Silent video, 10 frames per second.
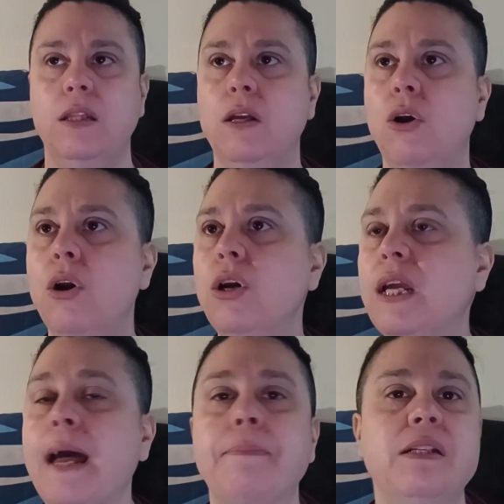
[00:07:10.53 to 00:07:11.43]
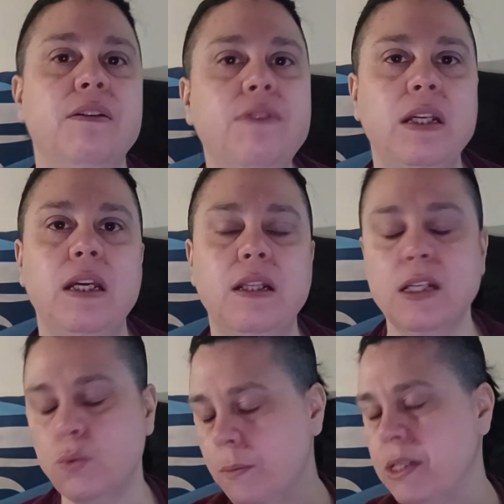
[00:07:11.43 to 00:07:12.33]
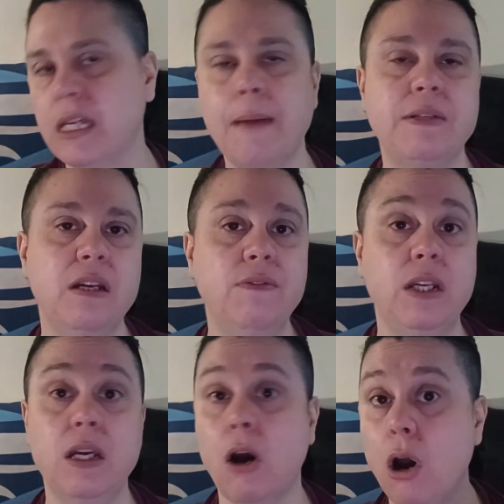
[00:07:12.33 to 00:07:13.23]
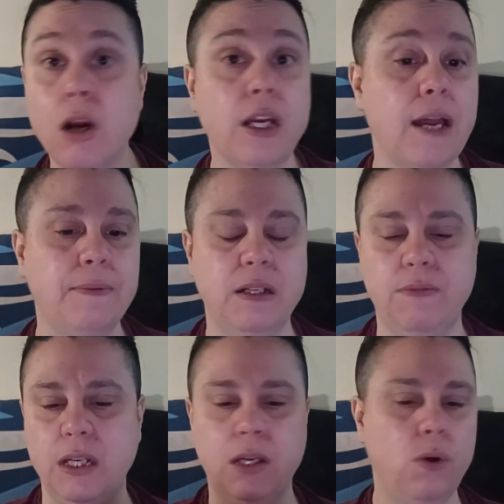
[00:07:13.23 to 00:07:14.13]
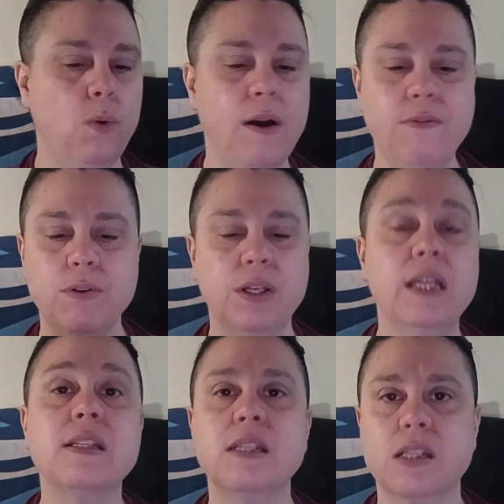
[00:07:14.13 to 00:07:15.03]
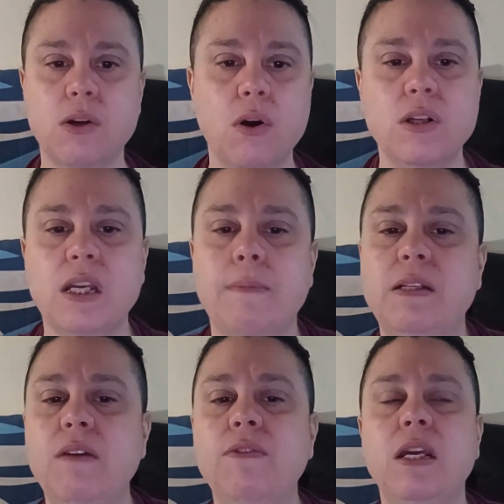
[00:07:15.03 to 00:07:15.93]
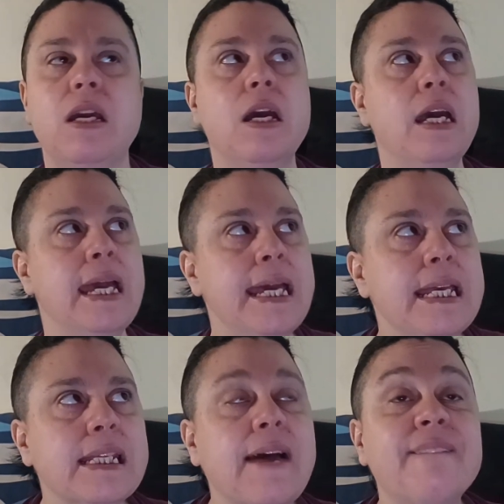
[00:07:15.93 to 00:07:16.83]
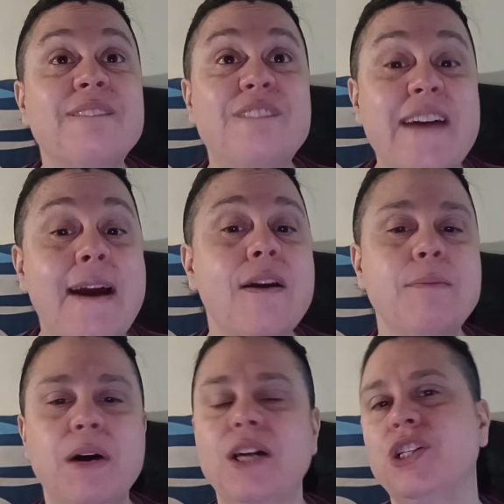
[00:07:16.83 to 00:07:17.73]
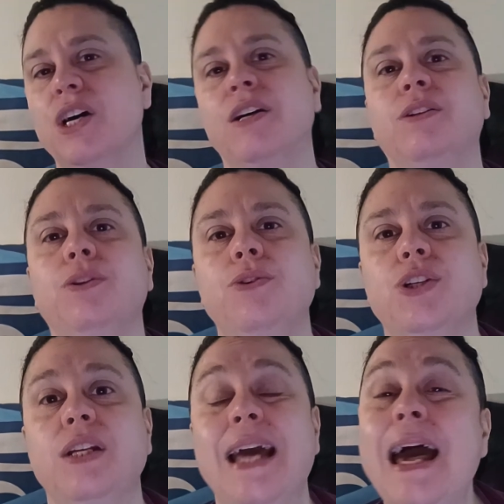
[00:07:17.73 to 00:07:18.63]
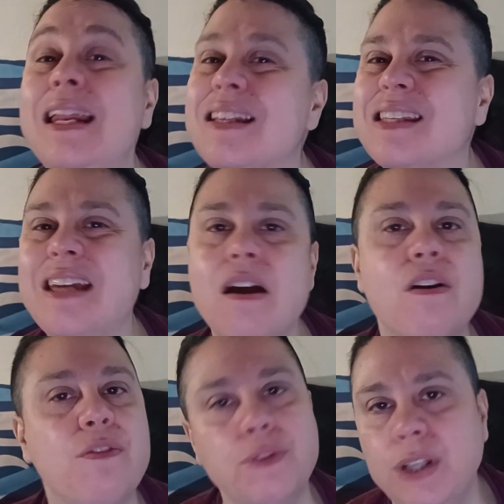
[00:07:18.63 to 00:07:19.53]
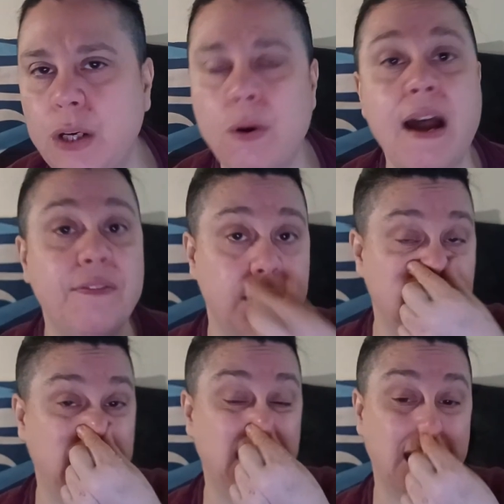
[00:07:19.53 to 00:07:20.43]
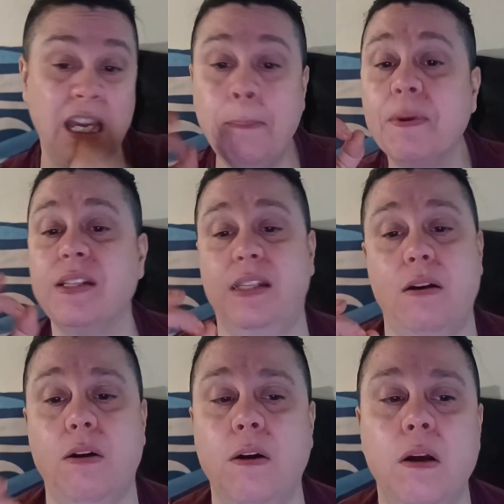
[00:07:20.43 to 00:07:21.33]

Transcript: her captivity, this woman's captivity, our captivity, whoever gets this card's captivity, is very much an illusion, and it's carefully crafted to keep us there.